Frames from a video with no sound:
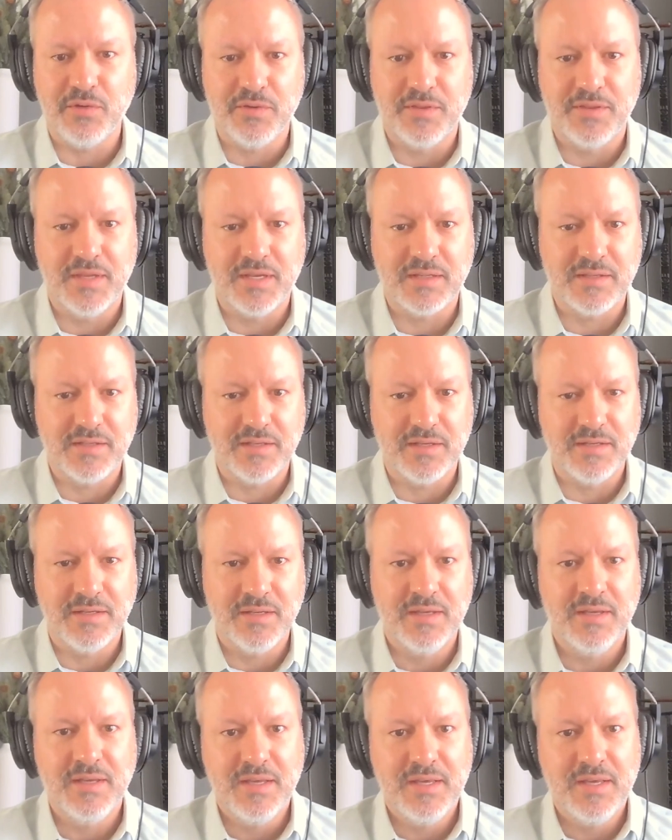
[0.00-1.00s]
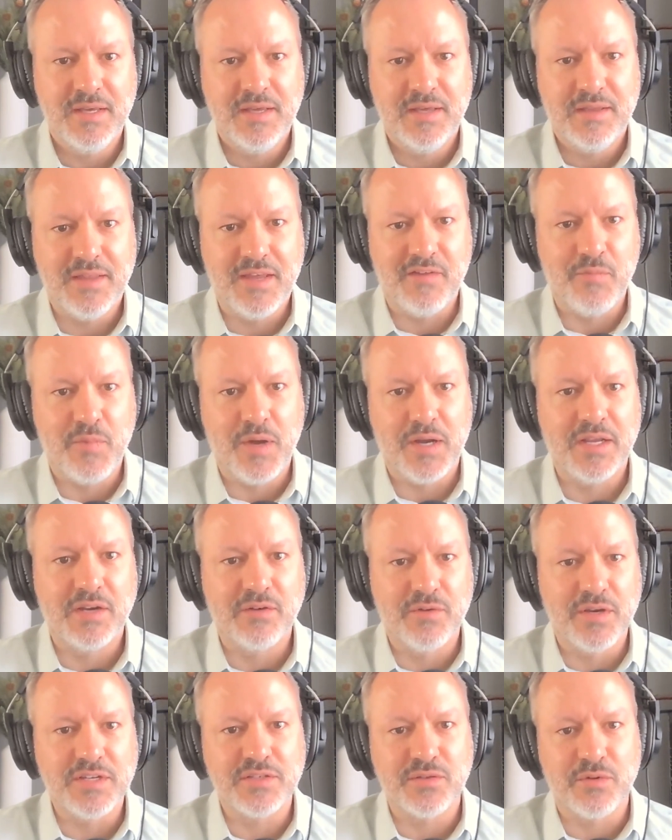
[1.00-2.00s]
think they have money and
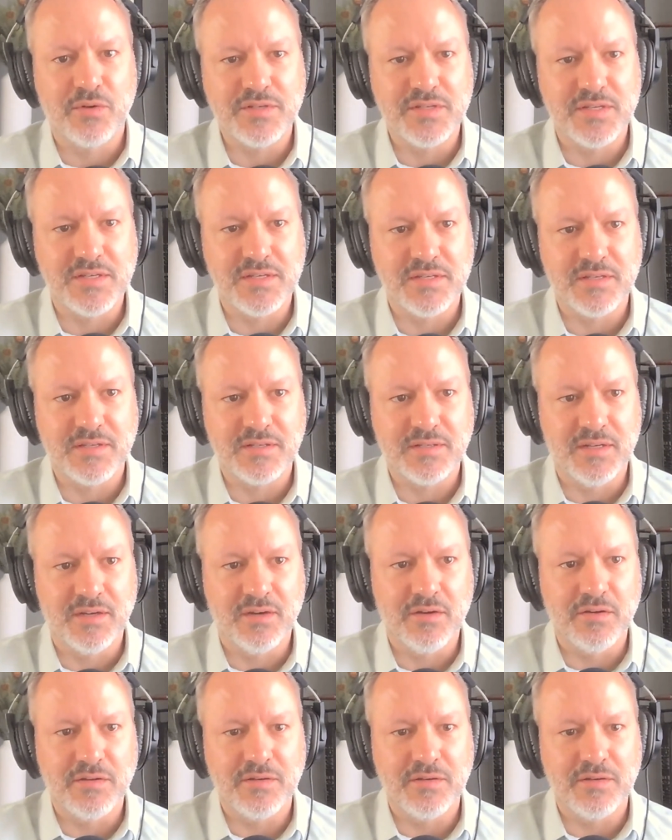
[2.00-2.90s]
resources geared